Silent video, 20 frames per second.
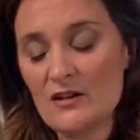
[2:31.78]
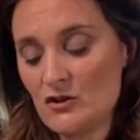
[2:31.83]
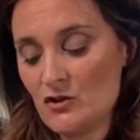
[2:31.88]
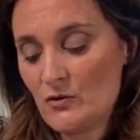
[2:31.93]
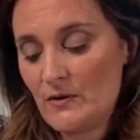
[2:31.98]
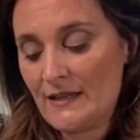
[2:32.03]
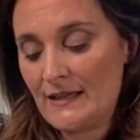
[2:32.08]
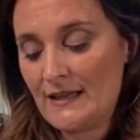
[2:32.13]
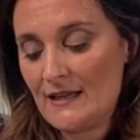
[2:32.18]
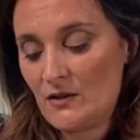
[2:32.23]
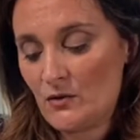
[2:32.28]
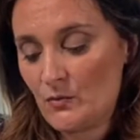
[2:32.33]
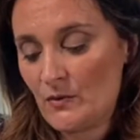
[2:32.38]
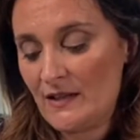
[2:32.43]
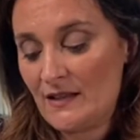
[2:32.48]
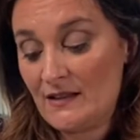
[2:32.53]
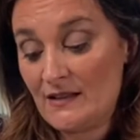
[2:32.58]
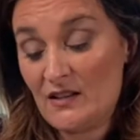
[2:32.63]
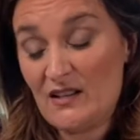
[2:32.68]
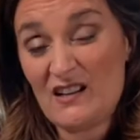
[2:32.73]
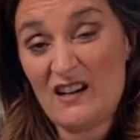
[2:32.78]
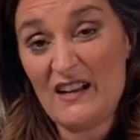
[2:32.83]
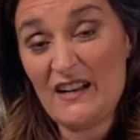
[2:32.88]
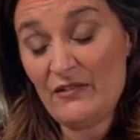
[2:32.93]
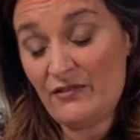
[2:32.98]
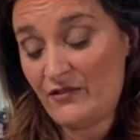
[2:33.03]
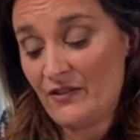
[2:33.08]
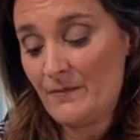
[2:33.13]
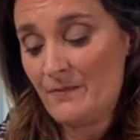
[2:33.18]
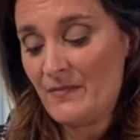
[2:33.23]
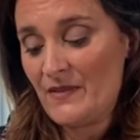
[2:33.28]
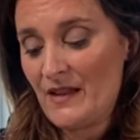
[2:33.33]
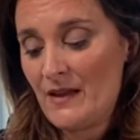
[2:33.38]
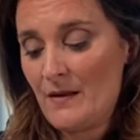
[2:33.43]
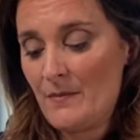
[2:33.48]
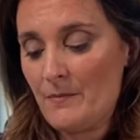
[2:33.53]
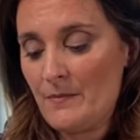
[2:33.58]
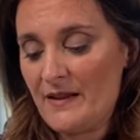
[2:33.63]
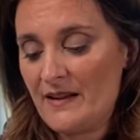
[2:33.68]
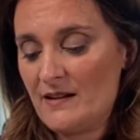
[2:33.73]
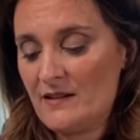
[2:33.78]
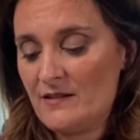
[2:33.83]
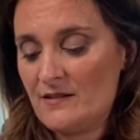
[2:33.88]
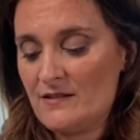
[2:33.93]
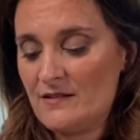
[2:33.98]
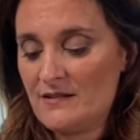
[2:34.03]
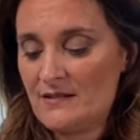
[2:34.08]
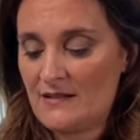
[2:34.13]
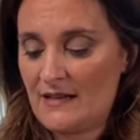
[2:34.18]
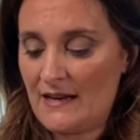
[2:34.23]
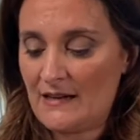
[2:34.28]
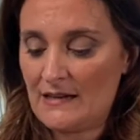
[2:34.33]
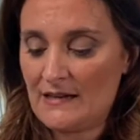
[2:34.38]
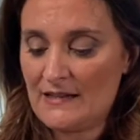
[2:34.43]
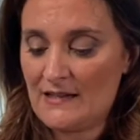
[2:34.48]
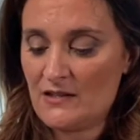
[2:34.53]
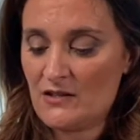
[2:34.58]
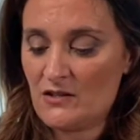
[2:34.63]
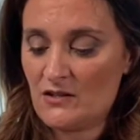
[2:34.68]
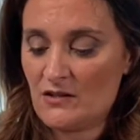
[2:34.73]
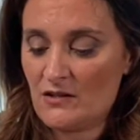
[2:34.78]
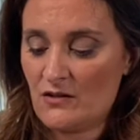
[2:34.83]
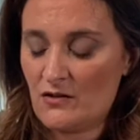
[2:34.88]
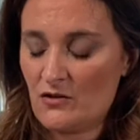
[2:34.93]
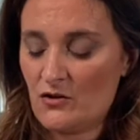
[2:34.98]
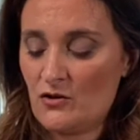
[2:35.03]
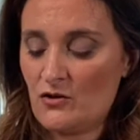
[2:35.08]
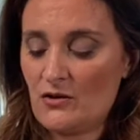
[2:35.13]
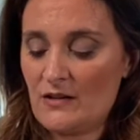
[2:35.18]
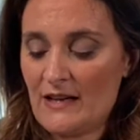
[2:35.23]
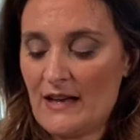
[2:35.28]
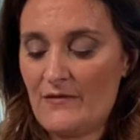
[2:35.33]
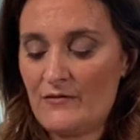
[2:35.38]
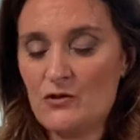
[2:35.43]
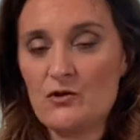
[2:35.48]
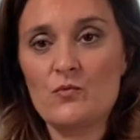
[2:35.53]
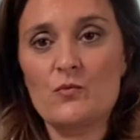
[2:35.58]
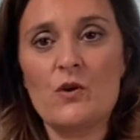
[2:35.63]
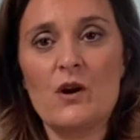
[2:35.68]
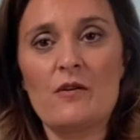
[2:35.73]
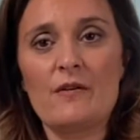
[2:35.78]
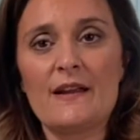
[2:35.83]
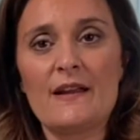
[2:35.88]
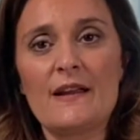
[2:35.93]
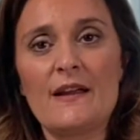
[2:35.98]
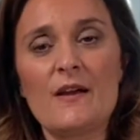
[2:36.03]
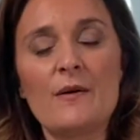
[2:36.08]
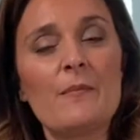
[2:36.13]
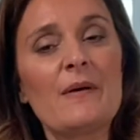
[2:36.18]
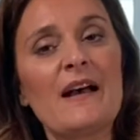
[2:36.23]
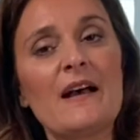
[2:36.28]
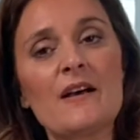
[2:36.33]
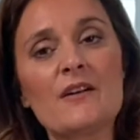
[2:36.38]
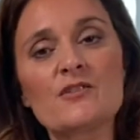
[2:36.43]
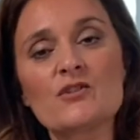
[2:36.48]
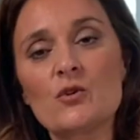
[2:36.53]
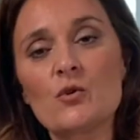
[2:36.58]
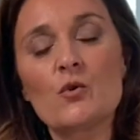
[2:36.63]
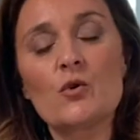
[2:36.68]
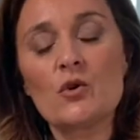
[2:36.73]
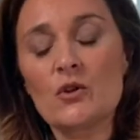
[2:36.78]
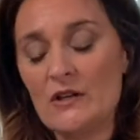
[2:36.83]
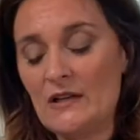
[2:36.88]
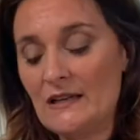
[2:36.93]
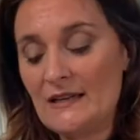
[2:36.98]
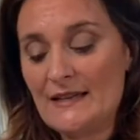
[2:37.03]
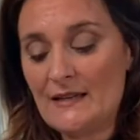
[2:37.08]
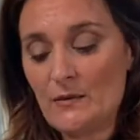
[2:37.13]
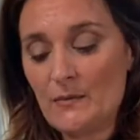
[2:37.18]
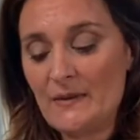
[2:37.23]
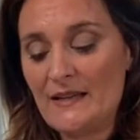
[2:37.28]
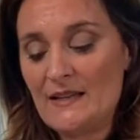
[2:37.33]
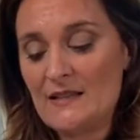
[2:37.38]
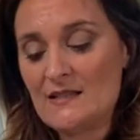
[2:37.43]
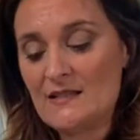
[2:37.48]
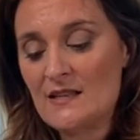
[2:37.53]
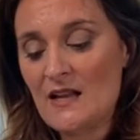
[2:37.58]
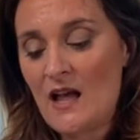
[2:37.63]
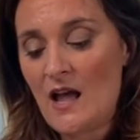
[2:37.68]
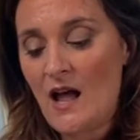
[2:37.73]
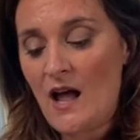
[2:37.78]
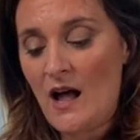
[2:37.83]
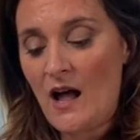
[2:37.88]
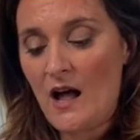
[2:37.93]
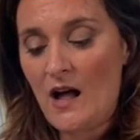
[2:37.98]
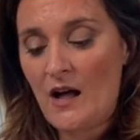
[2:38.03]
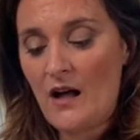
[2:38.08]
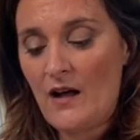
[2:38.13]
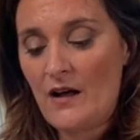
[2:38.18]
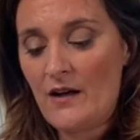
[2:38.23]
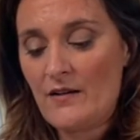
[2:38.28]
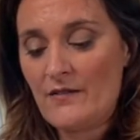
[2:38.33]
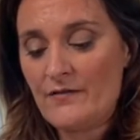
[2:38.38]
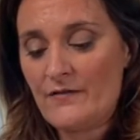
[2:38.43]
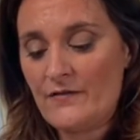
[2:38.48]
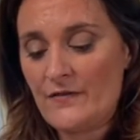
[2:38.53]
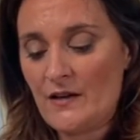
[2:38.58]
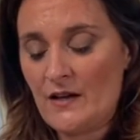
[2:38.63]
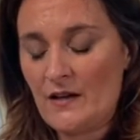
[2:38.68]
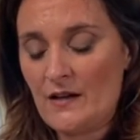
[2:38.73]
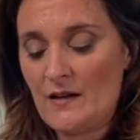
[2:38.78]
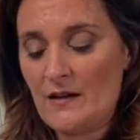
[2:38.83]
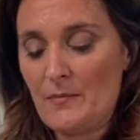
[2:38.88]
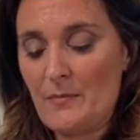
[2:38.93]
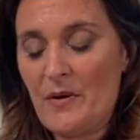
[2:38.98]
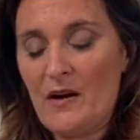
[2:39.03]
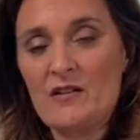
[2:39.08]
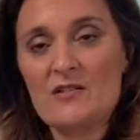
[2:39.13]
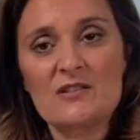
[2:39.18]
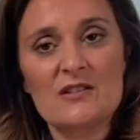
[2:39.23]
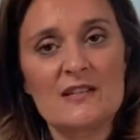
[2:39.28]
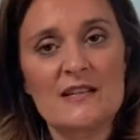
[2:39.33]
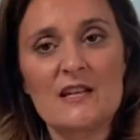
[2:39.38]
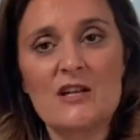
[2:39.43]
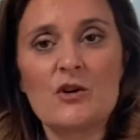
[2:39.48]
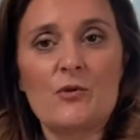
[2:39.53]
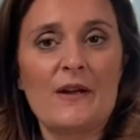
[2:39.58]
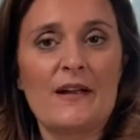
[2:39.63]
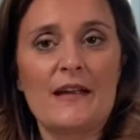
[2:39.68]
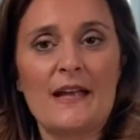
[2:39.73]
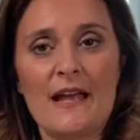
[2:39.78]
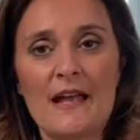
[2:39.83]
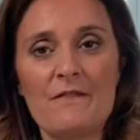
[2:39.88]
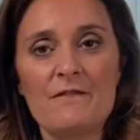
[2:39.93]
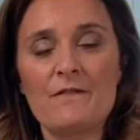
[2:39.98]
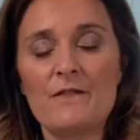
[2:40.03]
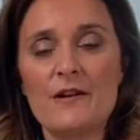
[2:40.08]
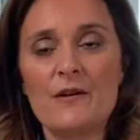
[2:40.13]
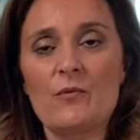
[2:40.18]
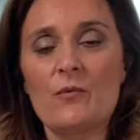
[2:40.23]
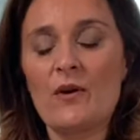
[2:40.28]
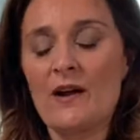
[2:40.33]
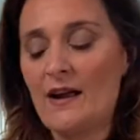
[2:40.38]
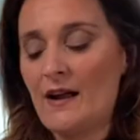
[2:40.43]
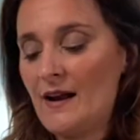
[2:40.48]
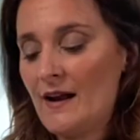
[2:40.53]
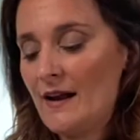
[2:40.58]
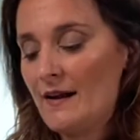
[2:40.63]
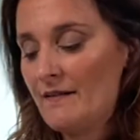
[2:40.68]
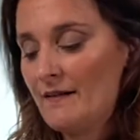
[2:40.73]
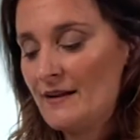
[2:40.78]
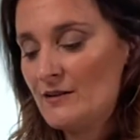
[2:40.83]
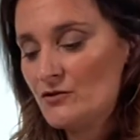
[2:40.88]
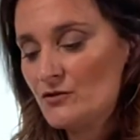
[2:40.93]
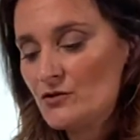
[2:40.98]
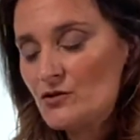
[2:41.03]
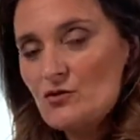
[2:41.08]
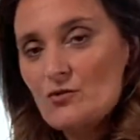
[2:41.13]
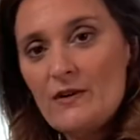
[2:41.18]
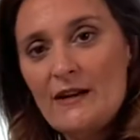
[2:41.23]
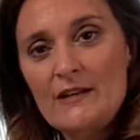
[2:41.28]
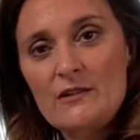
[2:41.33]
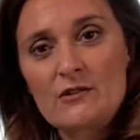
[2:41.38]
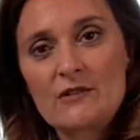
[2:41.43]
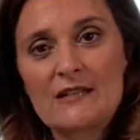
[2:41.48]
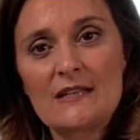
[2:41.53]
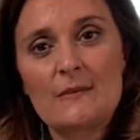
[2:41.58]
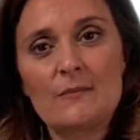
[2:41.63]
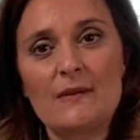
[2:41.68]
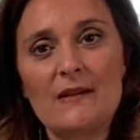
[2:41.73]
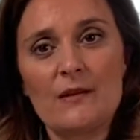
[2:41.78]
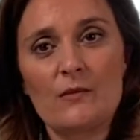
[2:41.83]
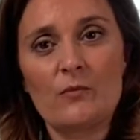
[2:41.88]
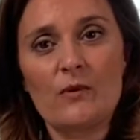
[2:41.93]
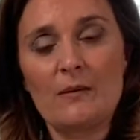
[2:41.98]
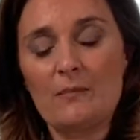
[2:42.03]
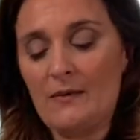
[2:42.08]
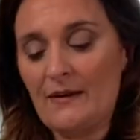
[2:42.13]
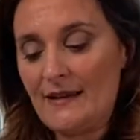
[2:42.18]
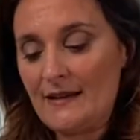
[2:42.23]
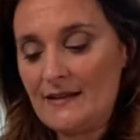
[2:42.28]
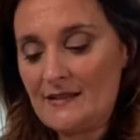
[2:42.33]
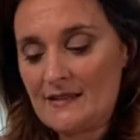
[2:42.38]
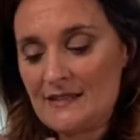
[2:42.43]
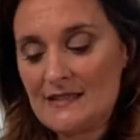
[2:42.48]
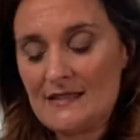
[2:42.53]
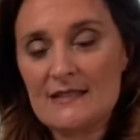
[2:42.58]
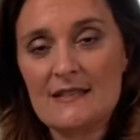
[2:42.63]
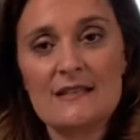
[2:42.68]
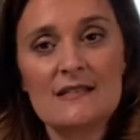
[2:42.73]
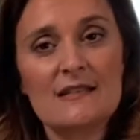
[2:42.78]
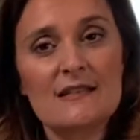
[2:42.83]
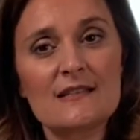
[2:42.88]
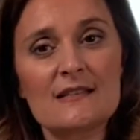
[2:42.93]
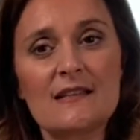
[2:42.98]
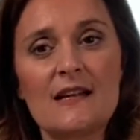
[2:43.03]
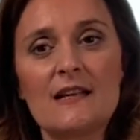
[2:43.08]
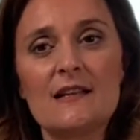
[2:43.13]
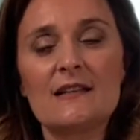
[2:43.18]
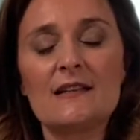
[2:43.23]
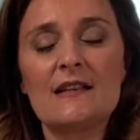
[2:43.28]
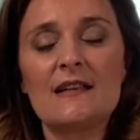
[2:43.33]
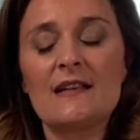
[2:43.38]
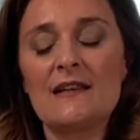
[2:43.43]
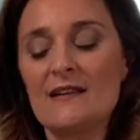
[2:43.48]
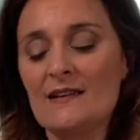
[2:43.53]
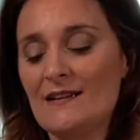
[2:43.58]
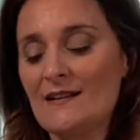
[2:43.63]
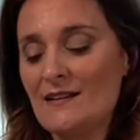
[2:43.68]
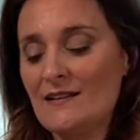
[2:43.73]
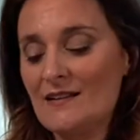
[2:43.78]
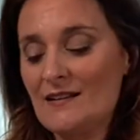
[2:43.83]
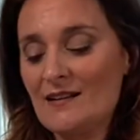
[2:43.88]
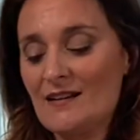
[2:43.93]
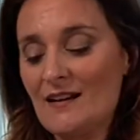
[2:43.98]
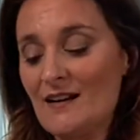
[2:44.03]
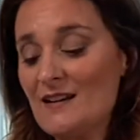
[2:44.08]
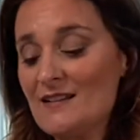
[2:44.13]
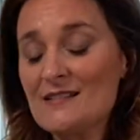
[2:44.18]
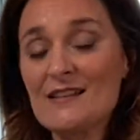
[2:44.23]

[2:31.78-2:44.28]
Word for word: doing it with a knife because at least you don't have to worry about all the little bits of uh, parsley going everywhere and just trying to keep it in one place. This is inside the, uh, the glass